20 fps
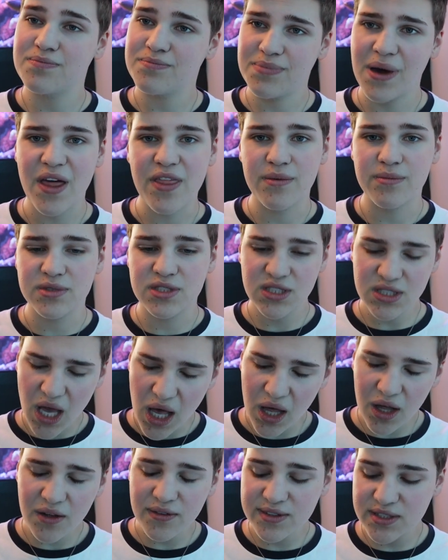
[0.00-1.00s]
by
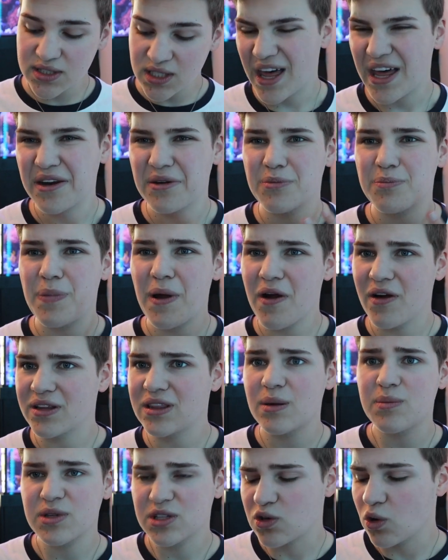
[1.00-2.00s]
themselves, and pairing
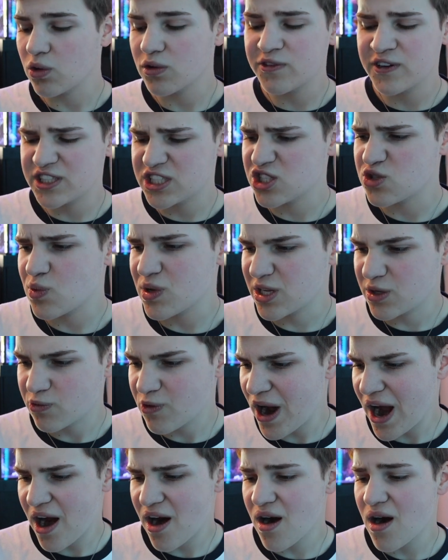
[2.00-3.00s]
them with goldfish is really
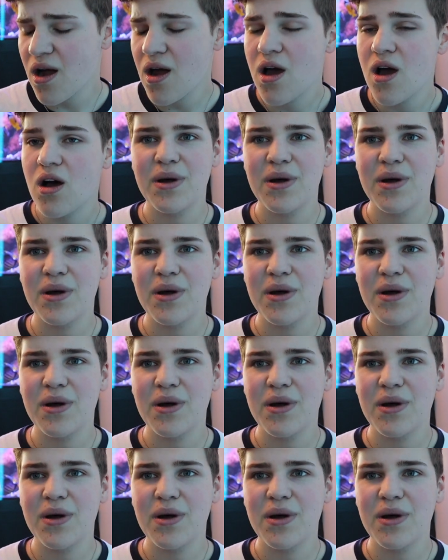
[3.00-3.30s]
rare.